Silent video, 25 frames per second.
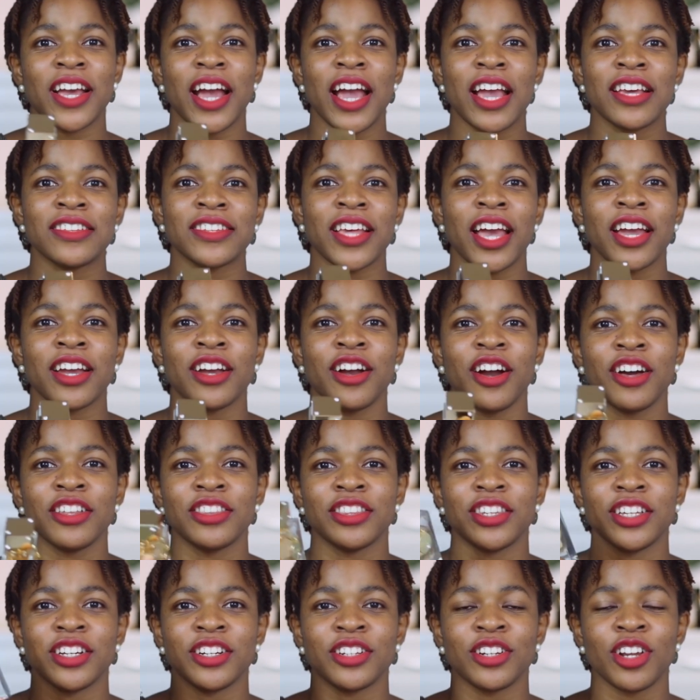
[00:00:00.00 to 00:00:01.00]
guys, I
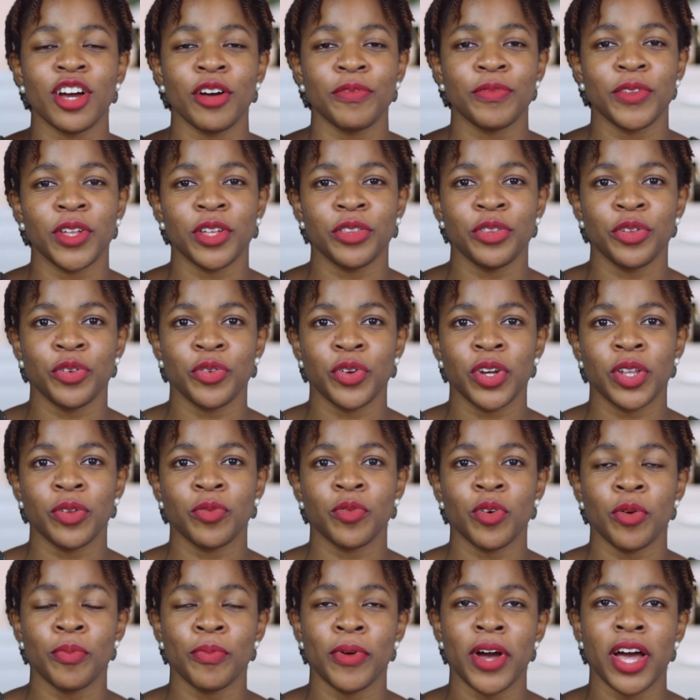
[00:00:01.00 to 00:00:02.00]
got the Club de
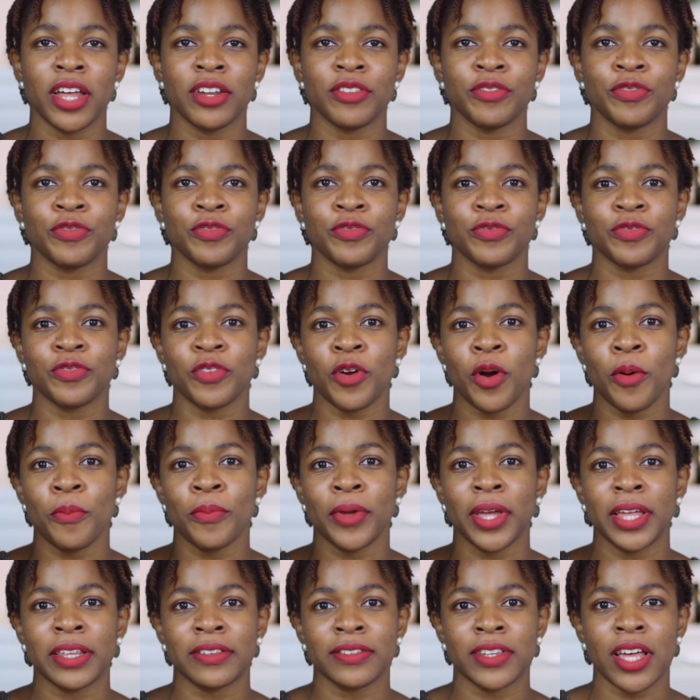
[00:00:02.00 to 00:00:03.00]
Nuit woman
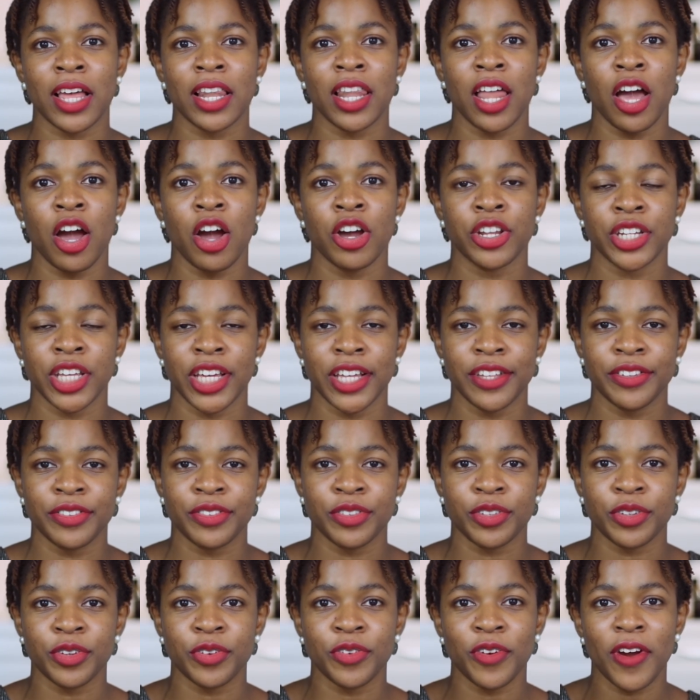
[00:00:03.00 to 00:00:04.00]
from Estella on
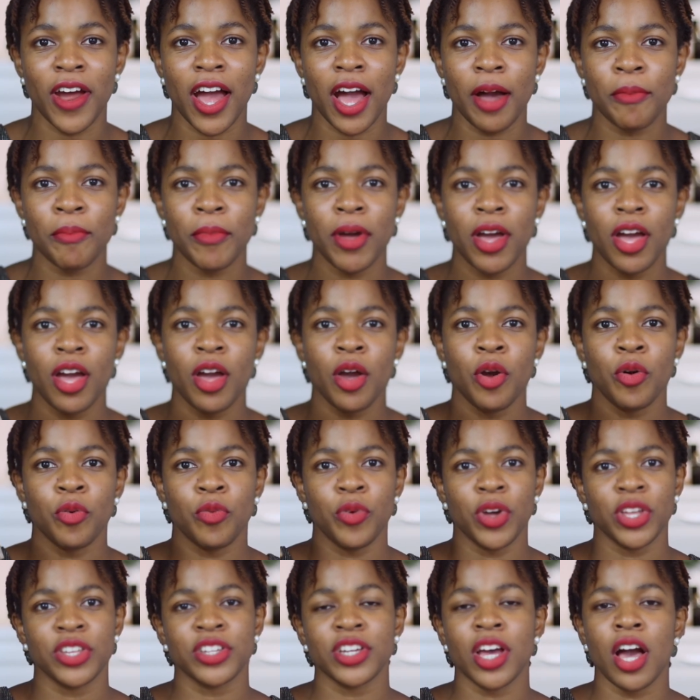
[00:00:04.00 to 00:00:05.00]
Instagram,
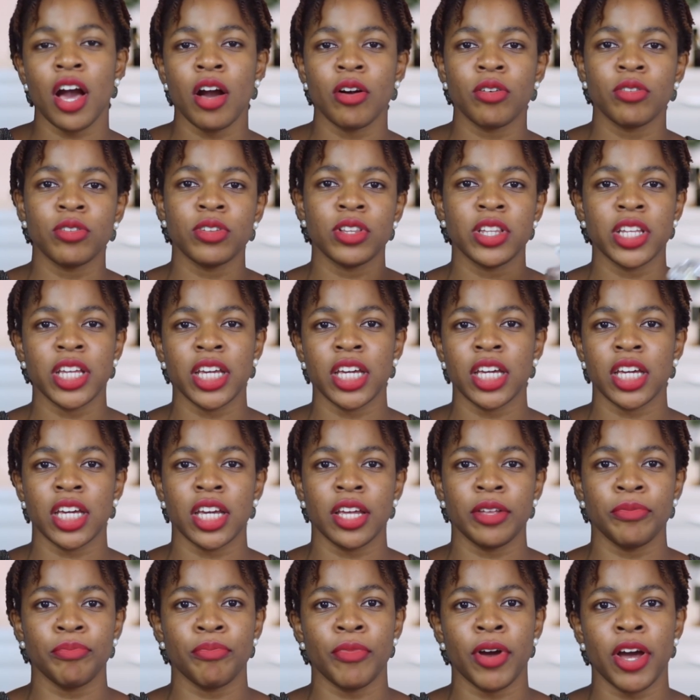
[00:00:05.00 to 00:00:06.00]
which I will
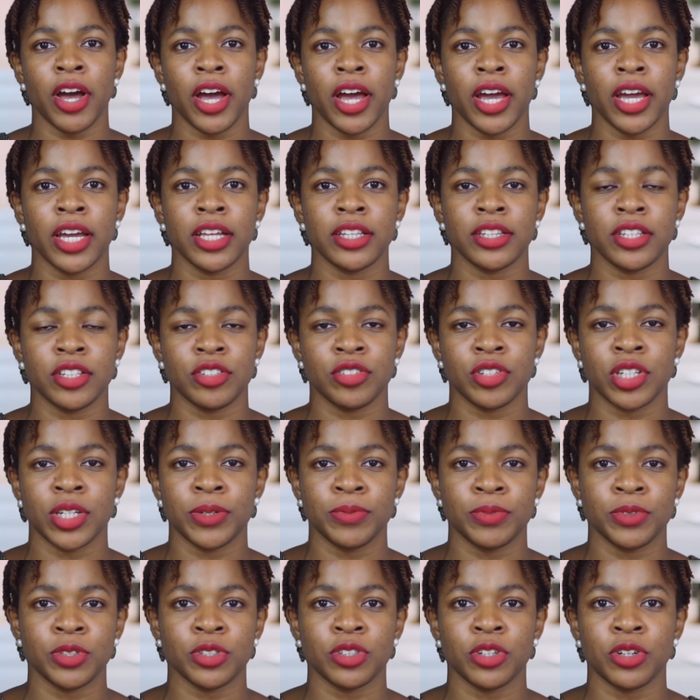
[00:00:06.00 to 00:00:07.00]
link in my
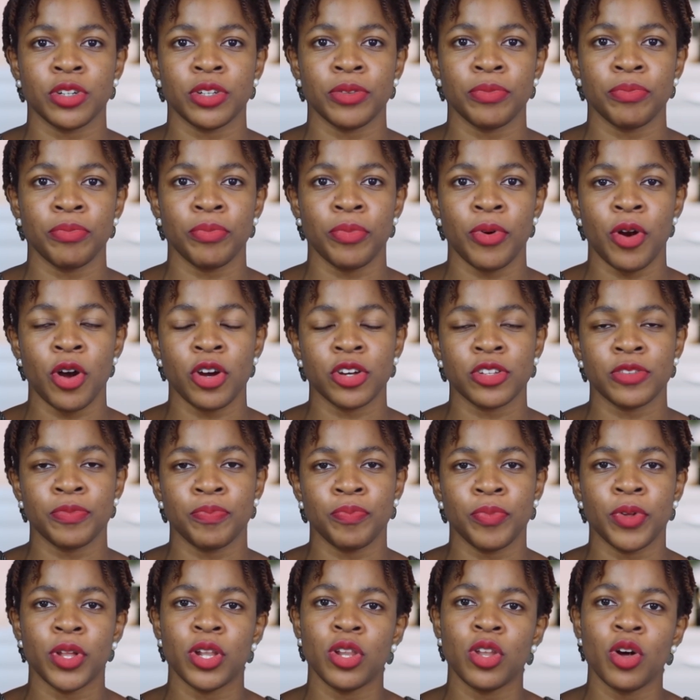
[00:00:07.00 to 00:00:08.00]
description box
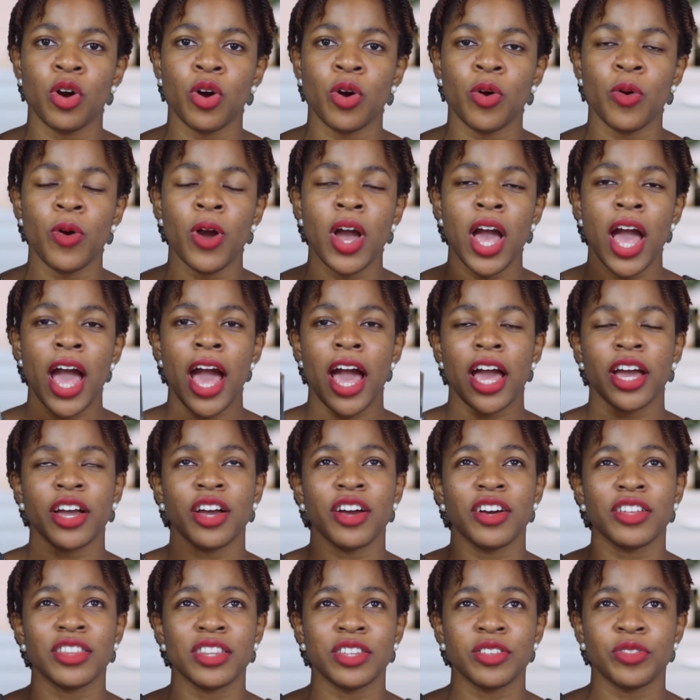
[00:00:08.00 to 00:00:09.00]
below. I
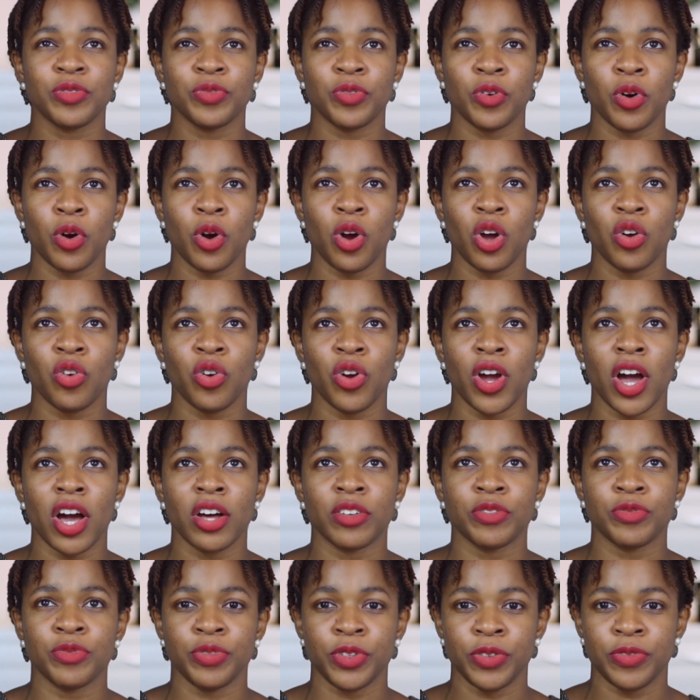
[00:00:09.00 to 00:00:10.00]
got this for
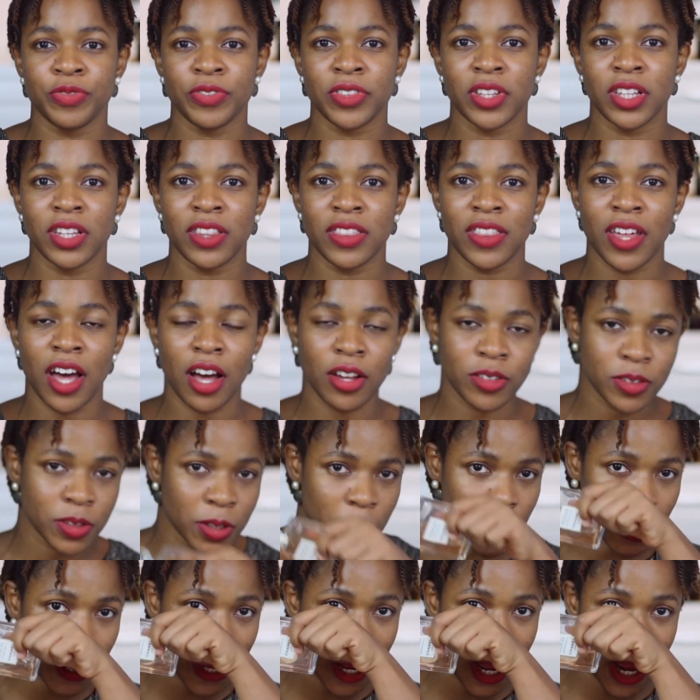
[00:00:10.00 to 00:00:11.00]
around fifteen
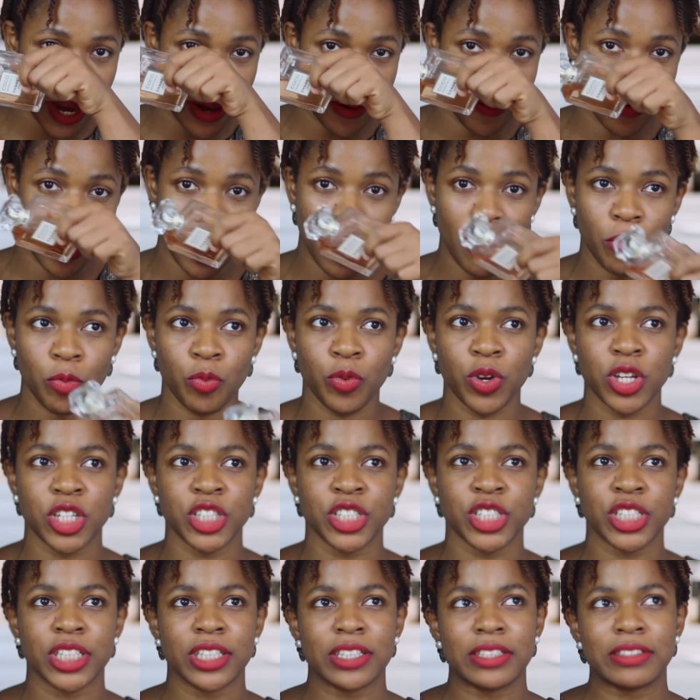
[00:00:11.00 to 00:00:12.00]
thousand naira,
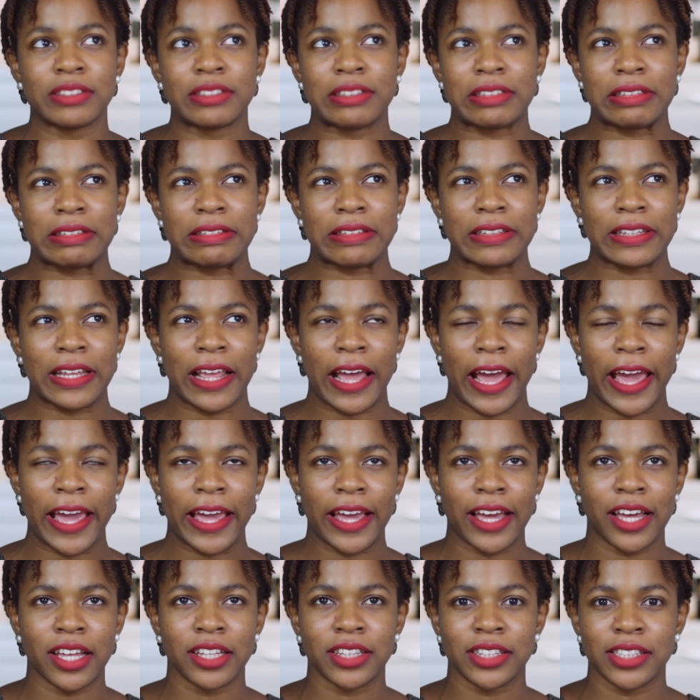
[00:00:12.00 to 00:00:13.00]
which is
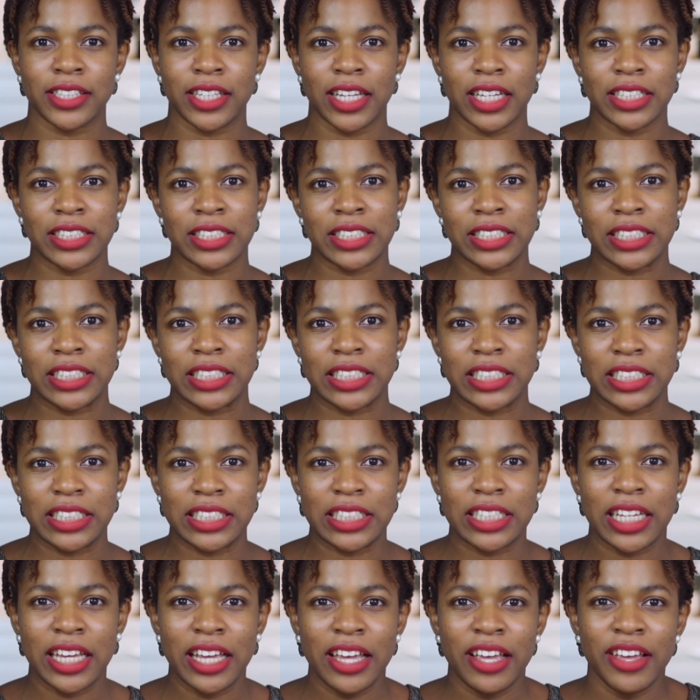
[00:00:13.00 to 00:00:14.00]
like
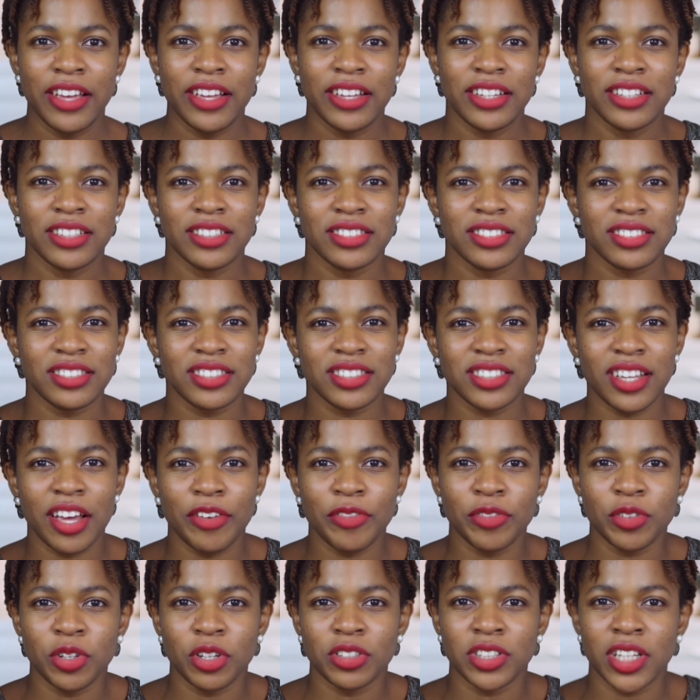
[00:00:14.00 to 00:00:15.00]

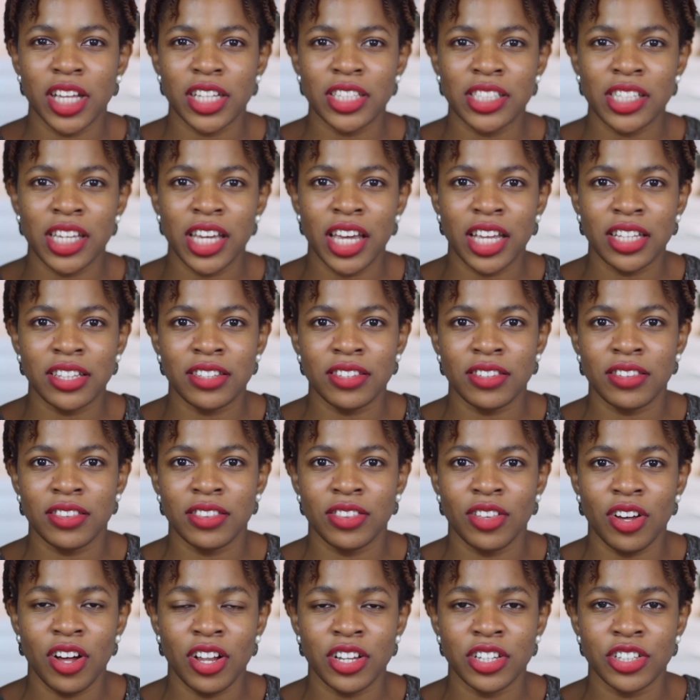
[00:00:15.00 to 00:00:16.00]
thirty-seven or
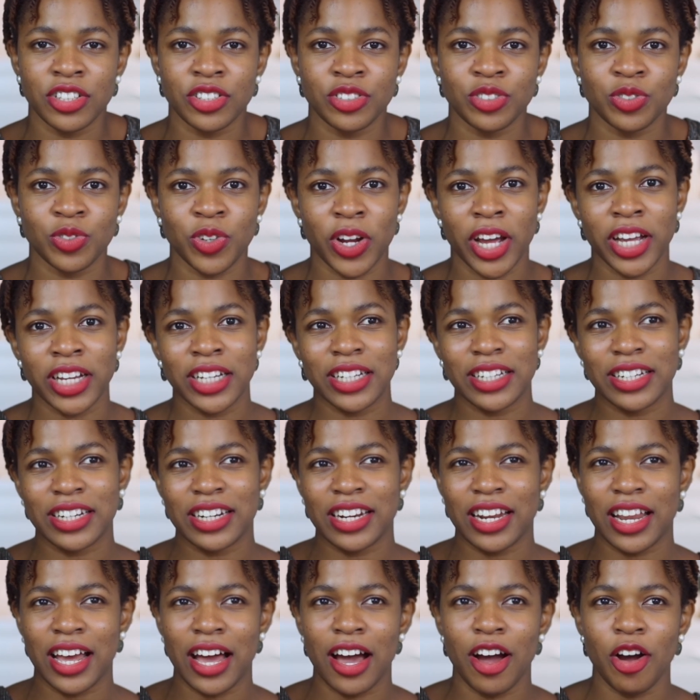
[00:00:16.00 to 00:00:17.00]
thirty-eight dollars right
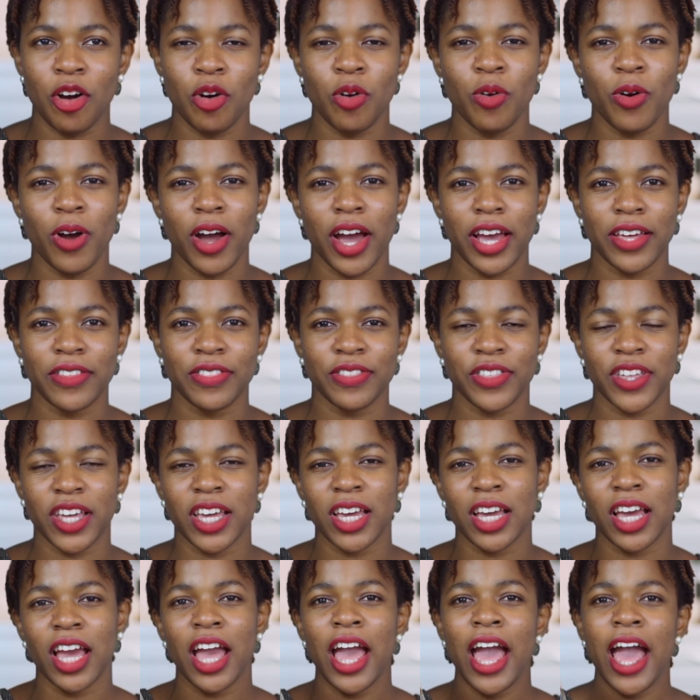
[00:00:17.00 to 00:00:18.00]
now, I
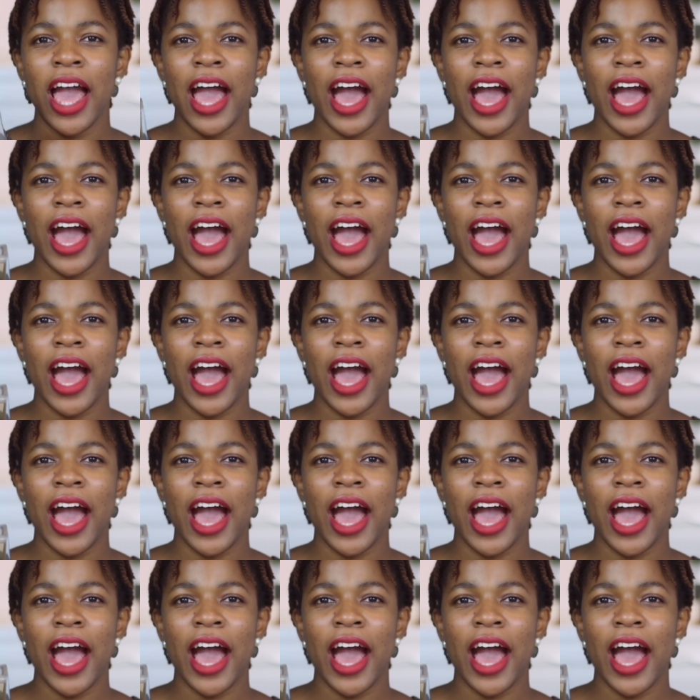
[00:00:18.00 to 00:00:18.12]
think.